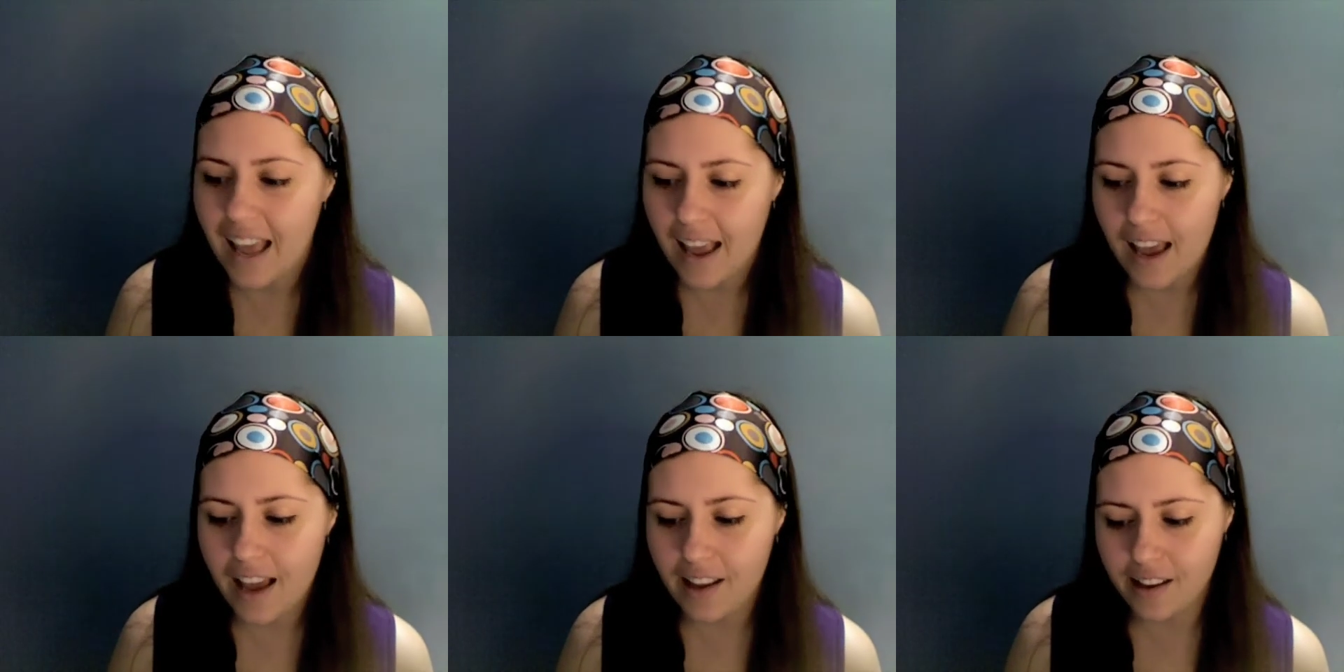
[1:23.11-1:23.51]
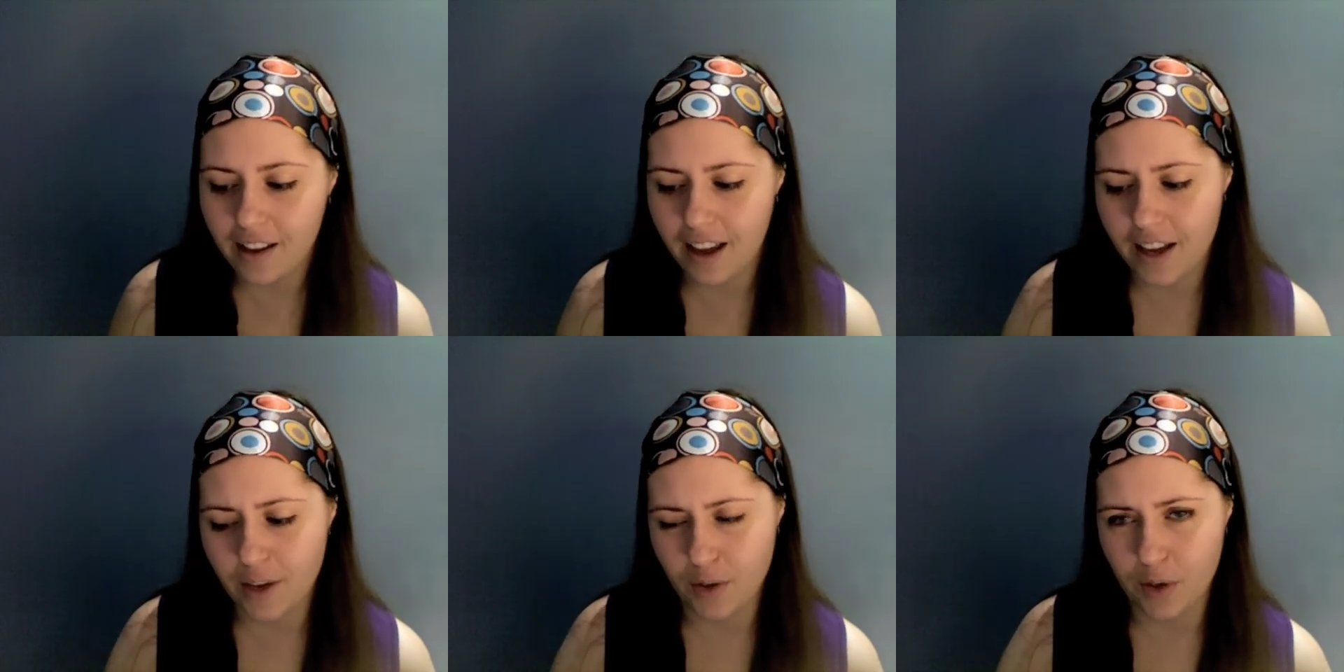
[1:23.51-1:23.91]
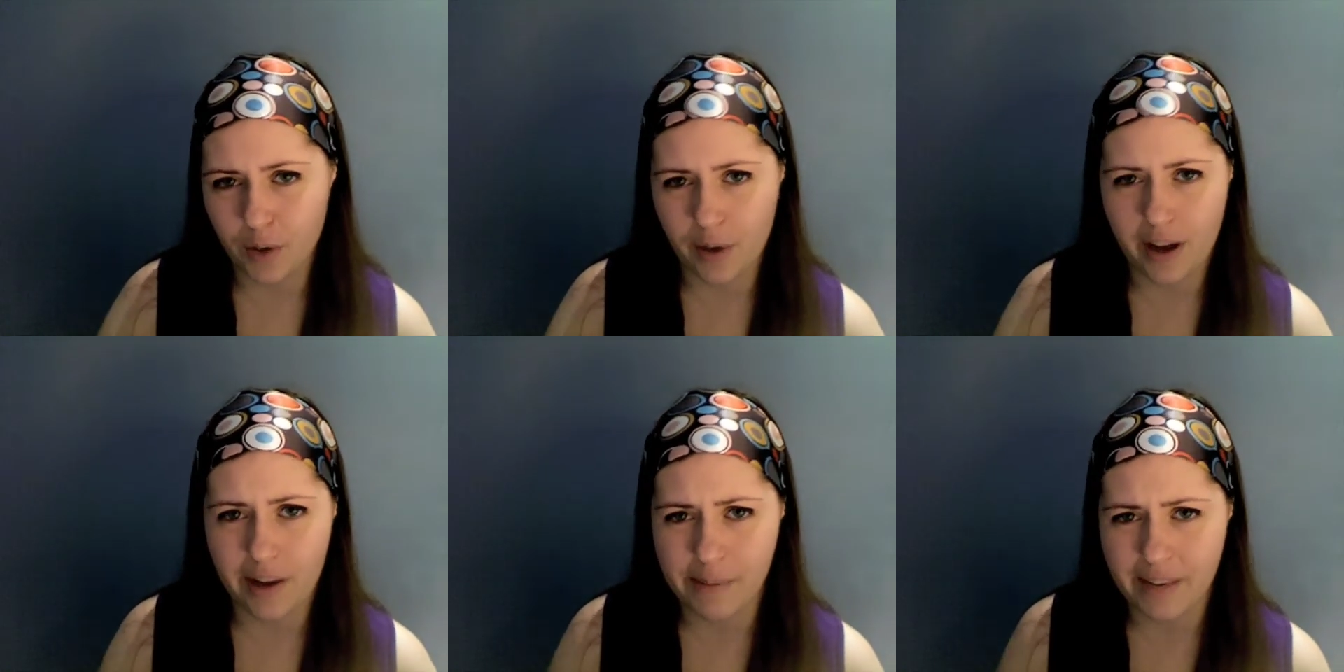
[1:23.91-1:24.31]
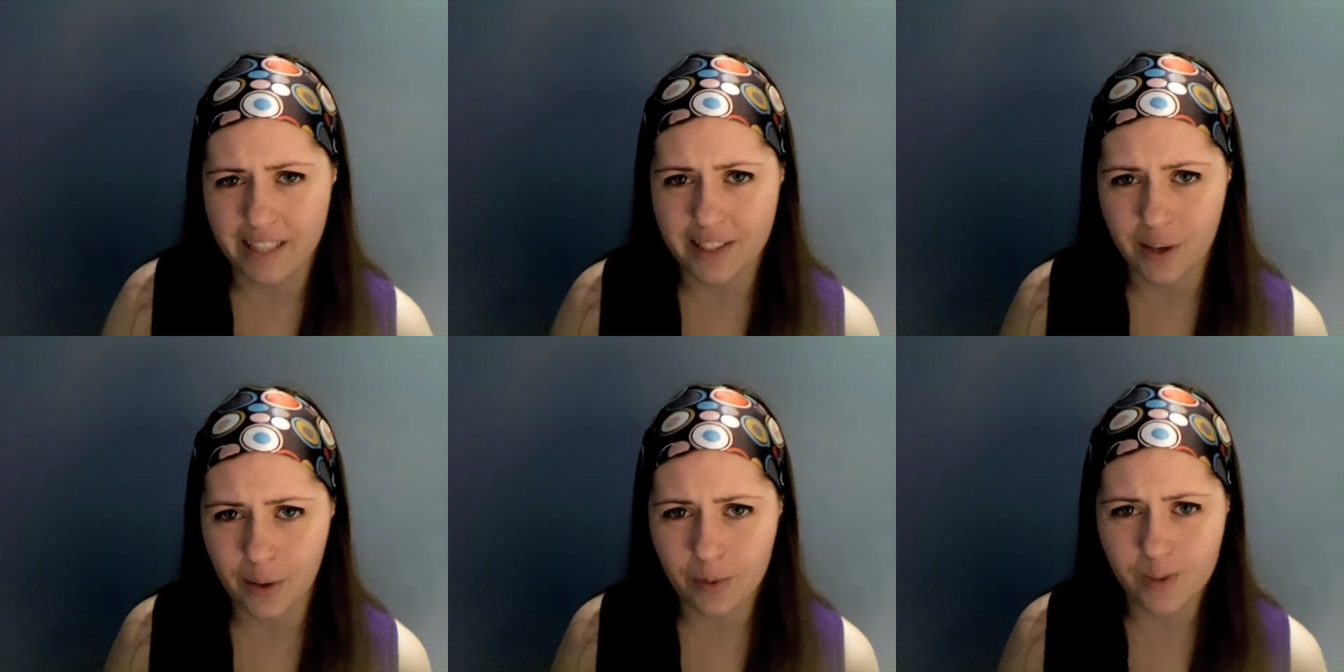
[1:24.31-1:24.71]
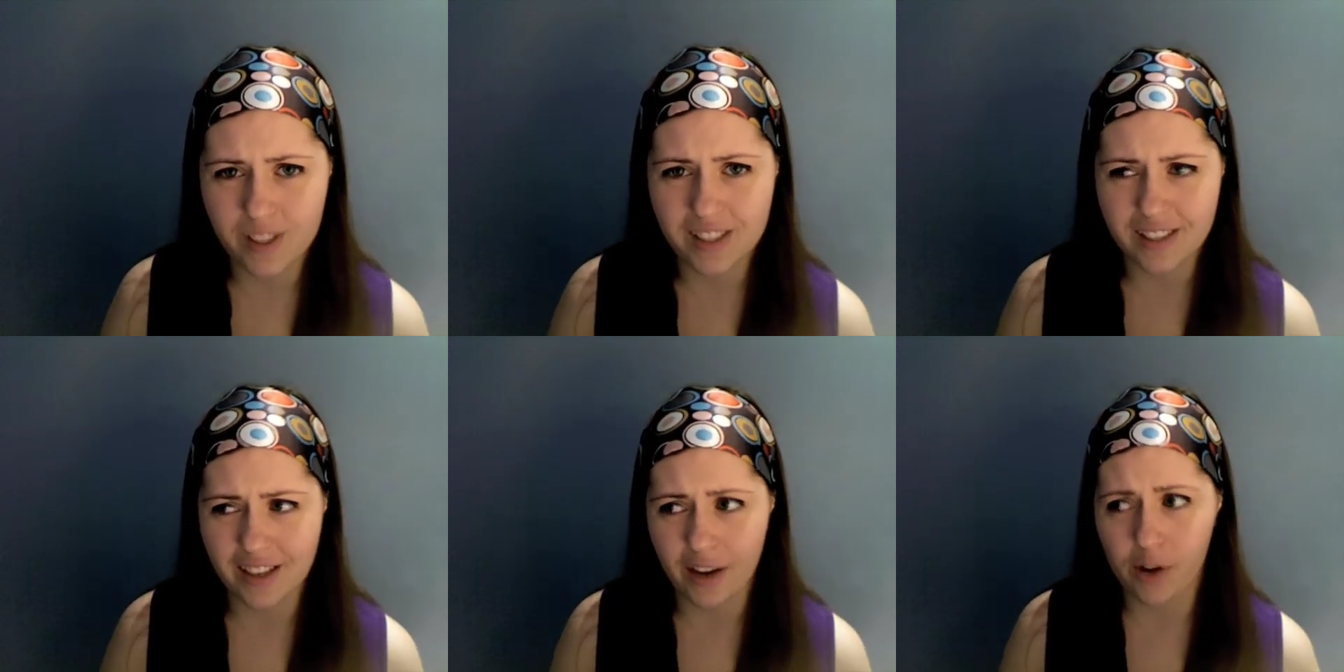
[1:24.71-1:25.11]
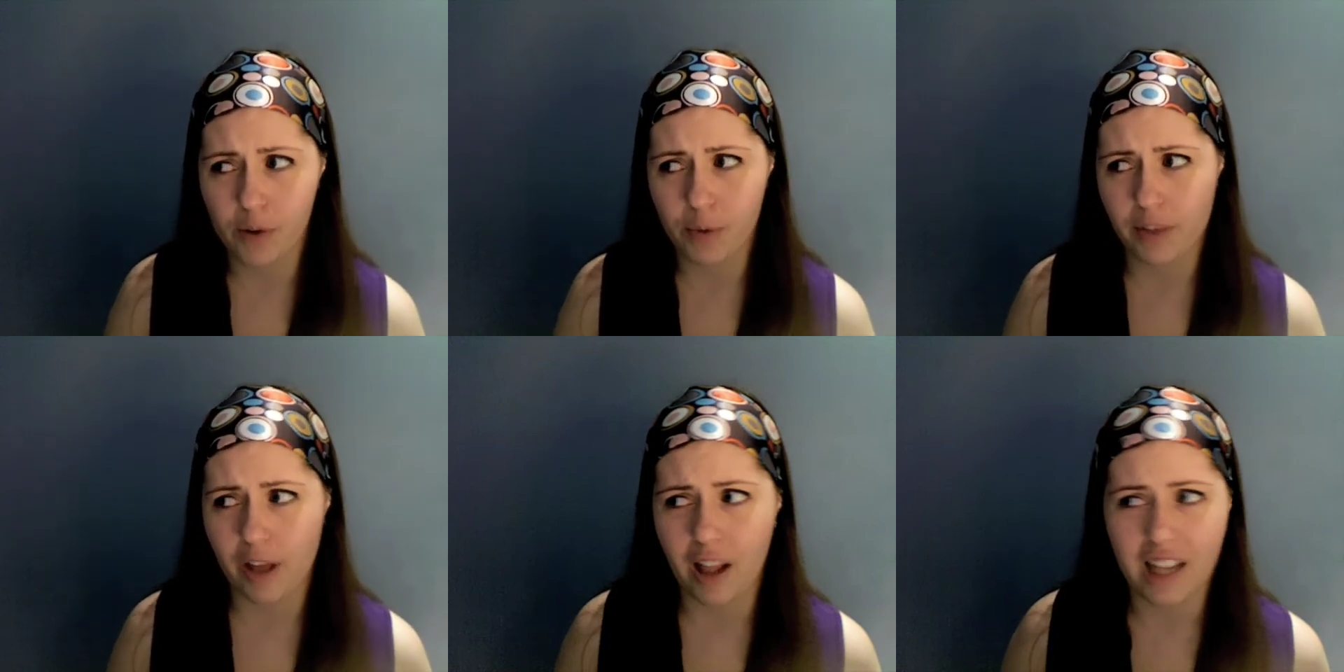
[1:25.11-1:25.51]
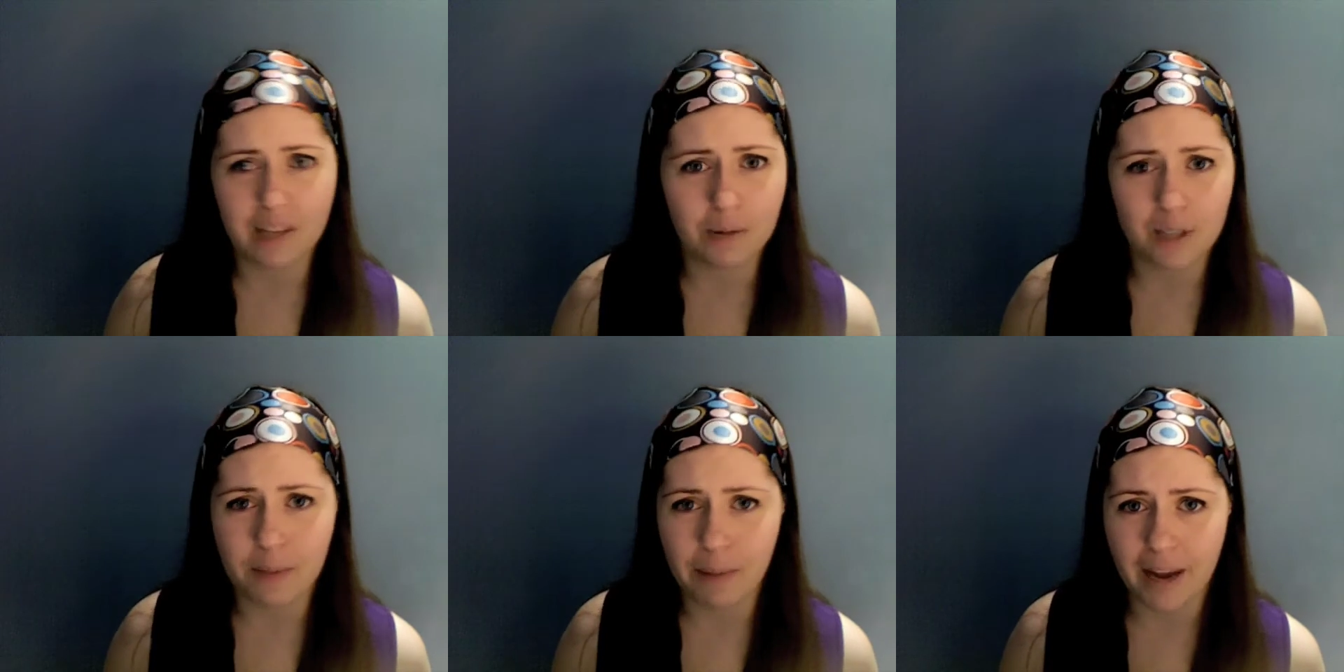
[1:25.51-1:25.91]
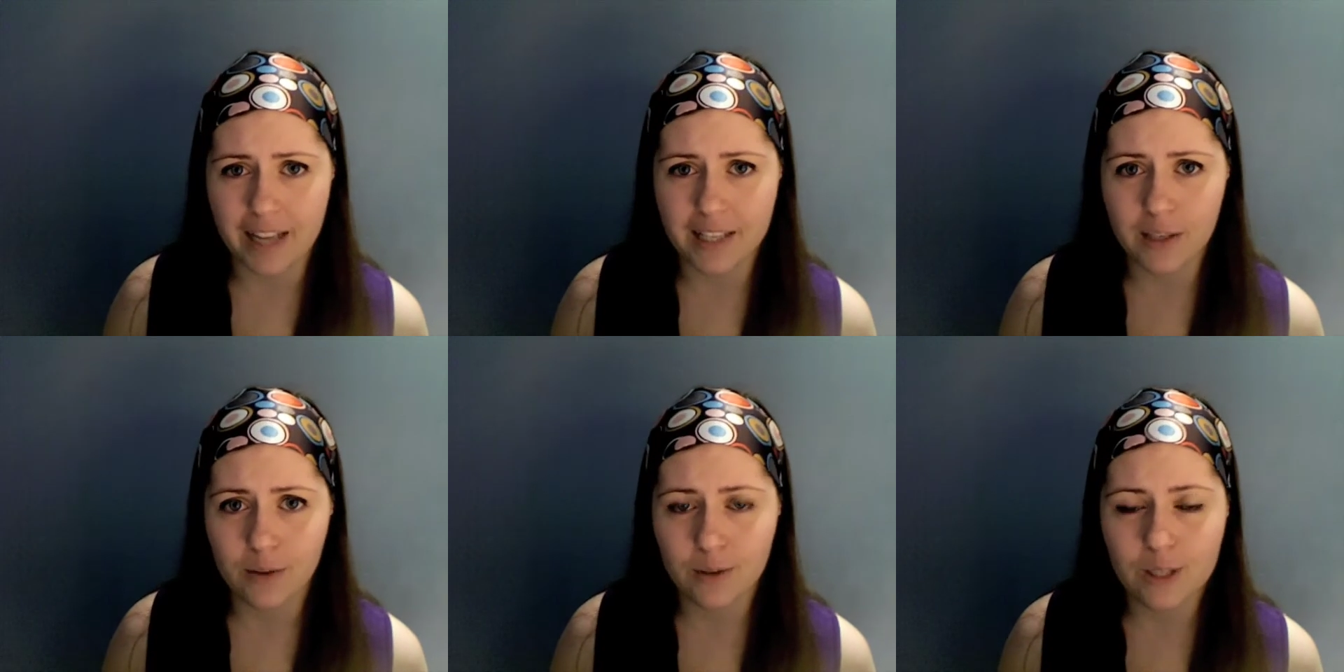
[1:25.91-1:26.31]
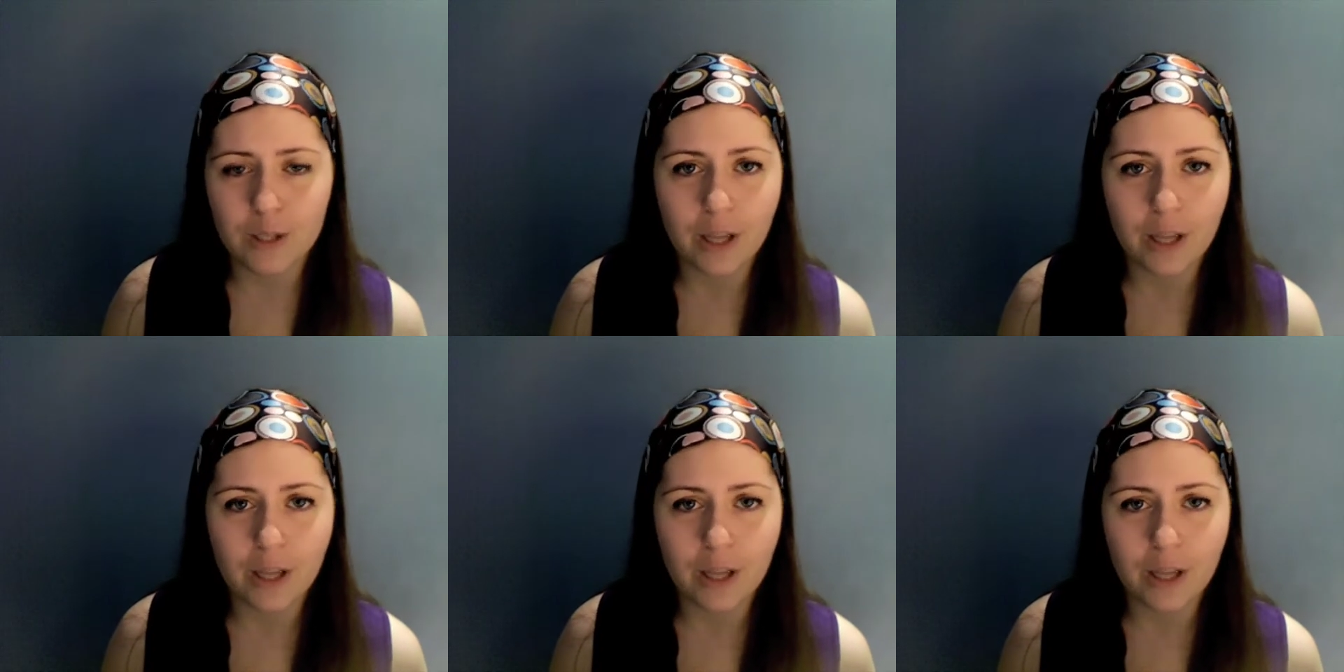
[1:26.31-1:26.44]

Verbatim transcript: and I don't know how to make scones, and I don't know where the hell I'm supposed to buy scones,